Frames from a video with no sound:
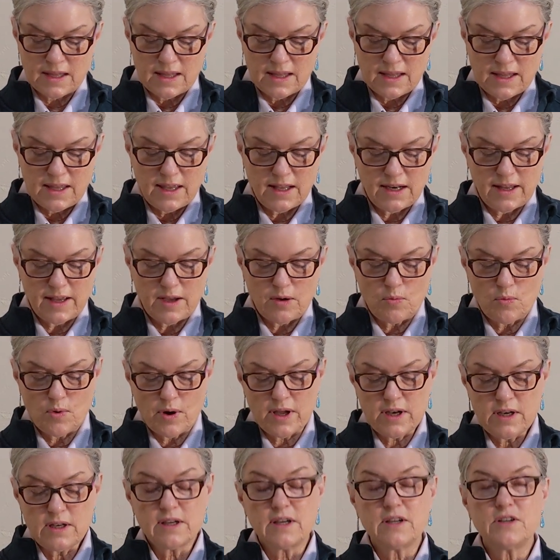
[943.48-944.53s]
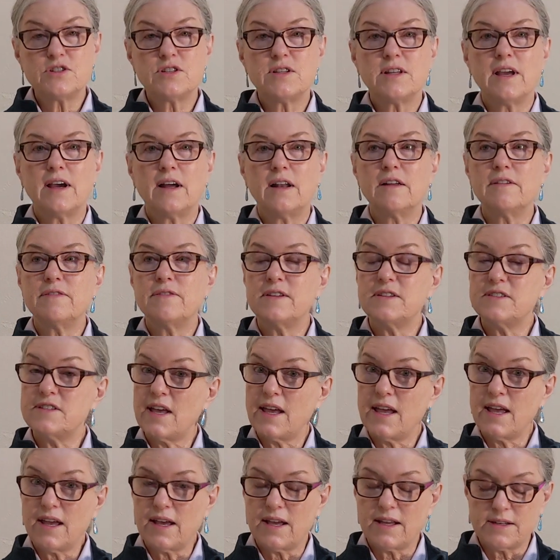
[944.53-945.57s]
He let one touch the elephant's
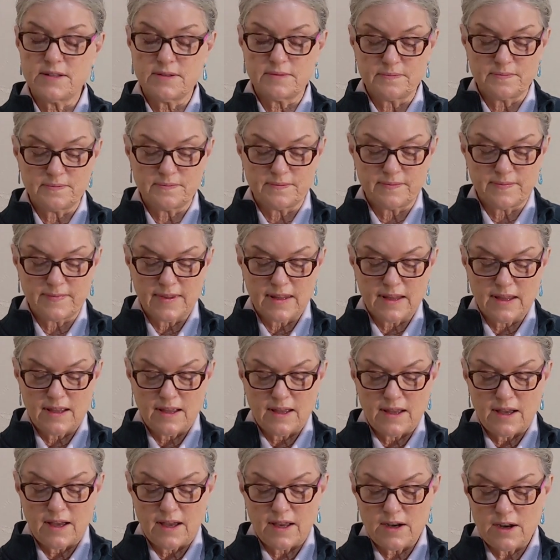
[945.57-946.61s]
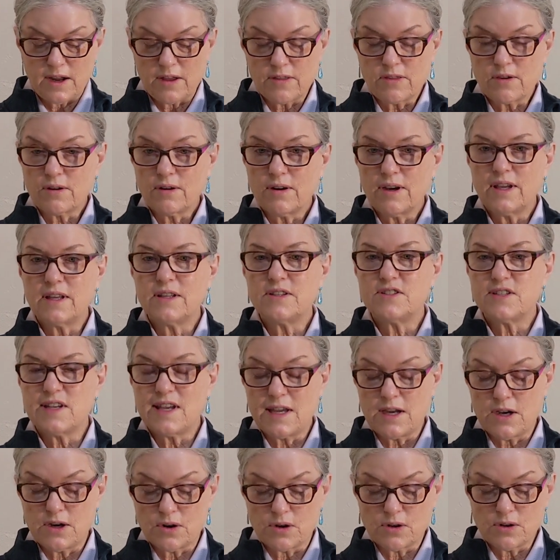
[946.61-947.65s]
head, another its
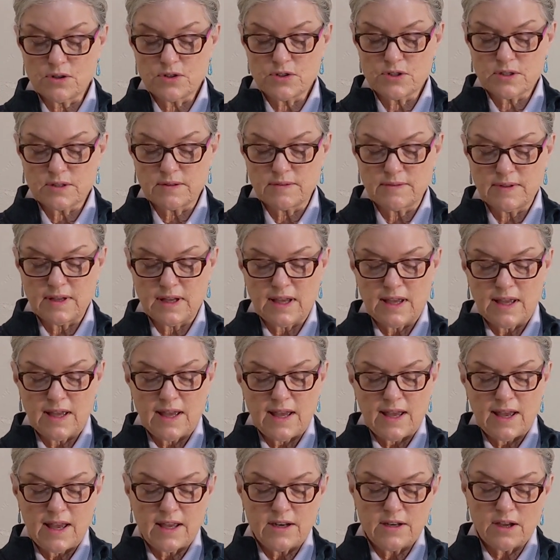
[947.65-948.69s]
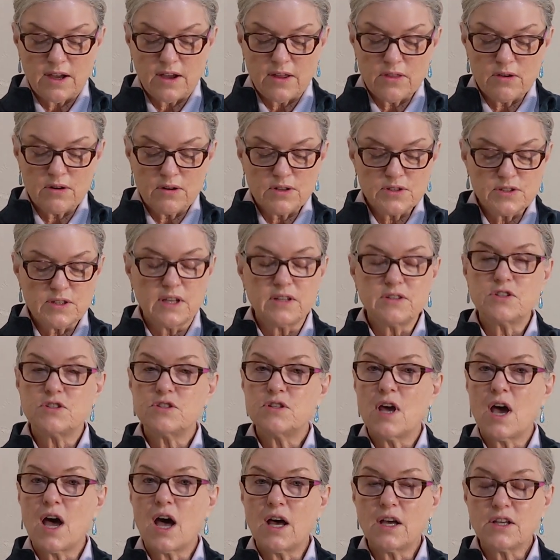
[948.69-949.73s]
ears, and others its
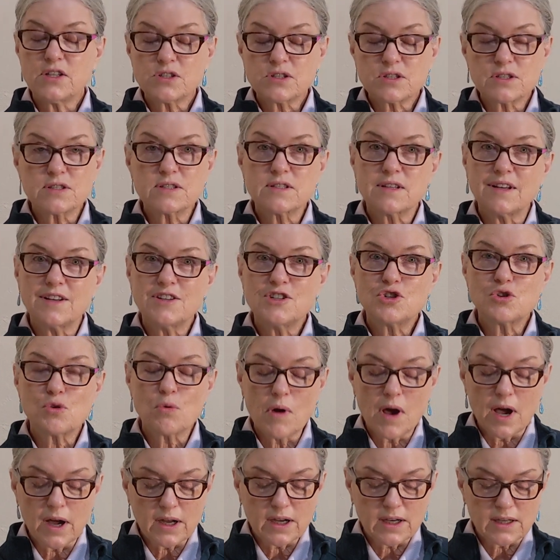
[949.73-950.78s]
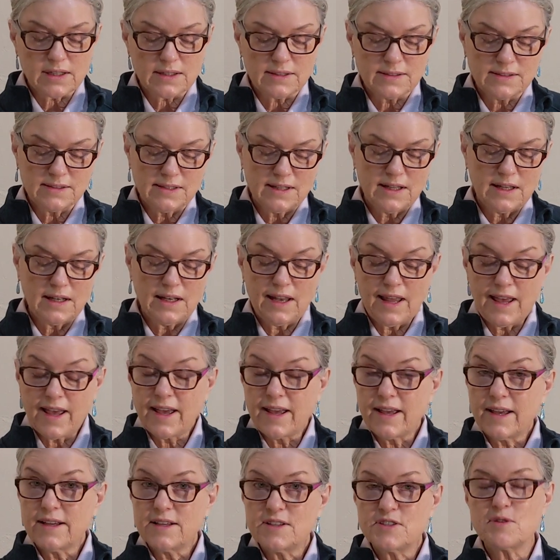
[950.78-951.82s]
tusks, trunk,
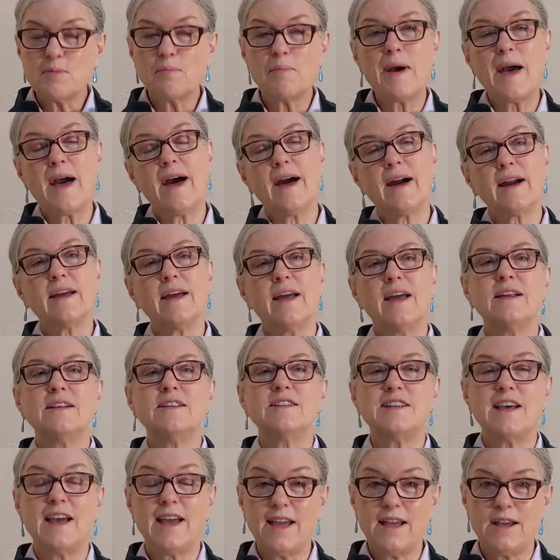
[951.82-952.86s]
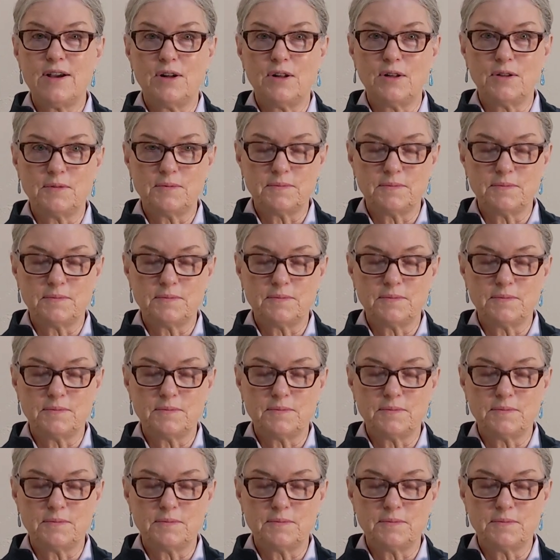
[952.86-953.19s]
legs, back, and tail.